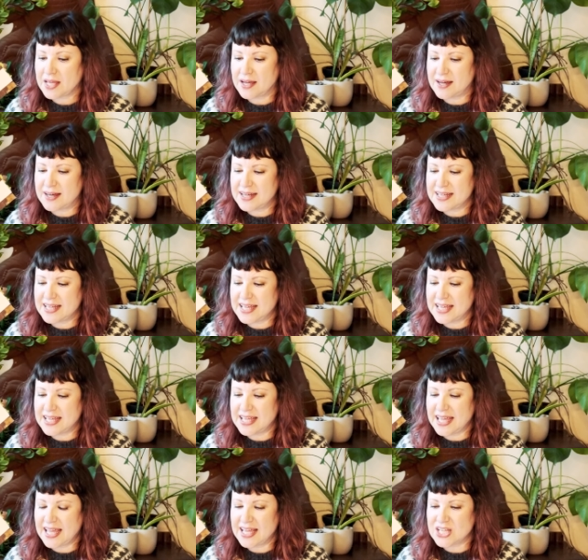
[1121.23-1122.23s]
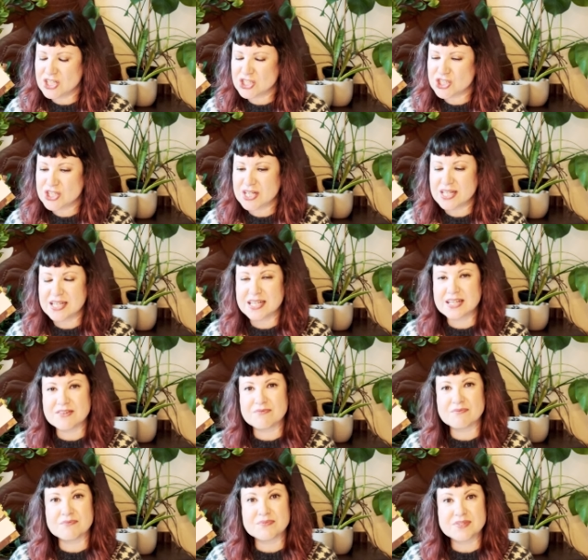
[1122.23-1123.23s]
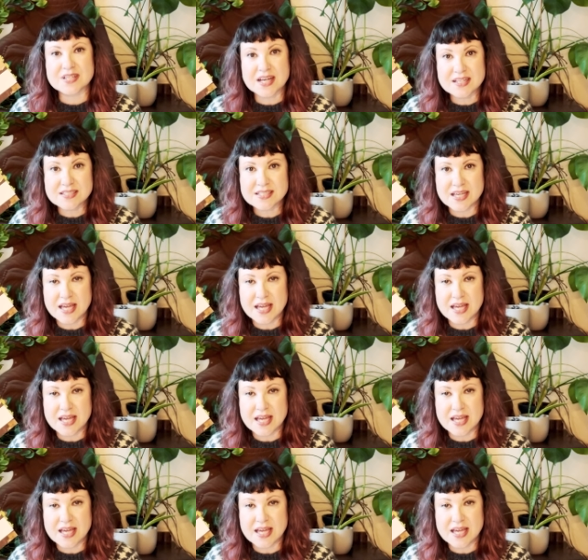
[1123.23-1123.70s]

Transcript: Uh, she does